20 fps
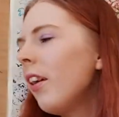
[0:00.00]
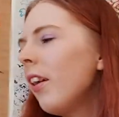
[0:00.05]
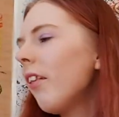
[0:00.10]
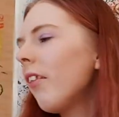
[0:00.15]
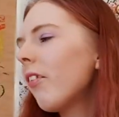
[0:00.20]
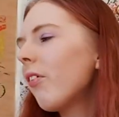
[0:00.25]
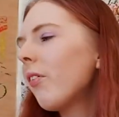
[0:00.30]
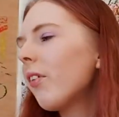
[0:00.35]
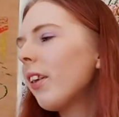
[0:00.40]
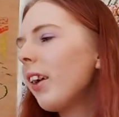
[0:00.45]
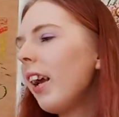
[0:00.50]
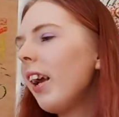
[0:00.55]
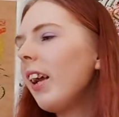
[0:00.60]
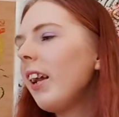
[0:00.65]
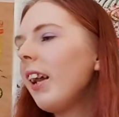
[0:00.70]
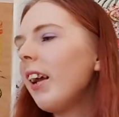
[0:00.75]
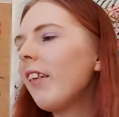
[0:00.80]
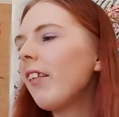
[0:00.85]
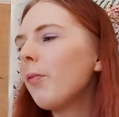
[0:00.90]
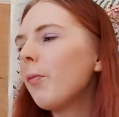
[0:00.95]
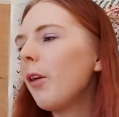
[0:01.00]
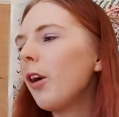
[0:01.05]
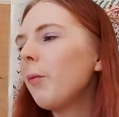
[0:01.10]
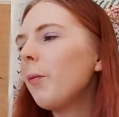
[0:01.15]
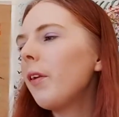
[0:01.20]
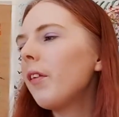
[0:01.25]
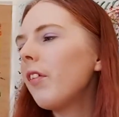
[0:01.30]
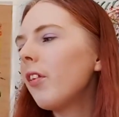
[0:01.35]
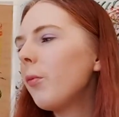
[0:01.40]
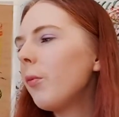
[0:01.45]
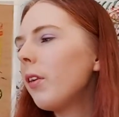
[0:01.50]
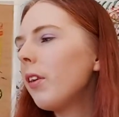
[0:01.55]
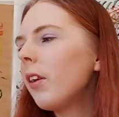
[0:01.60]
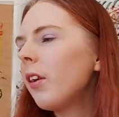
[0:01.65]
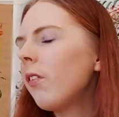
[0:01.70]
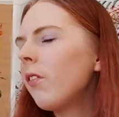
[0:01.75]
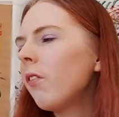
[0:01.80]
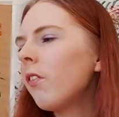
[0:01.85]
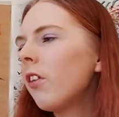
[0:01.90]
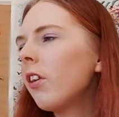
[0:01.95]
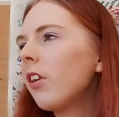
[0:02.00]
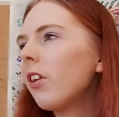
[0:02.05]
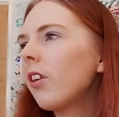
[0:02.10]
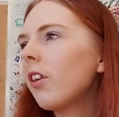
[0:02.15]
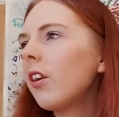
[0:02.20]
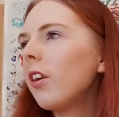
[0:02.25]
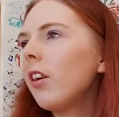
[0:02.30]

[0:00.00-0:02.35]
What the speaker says: So again, experimenting with different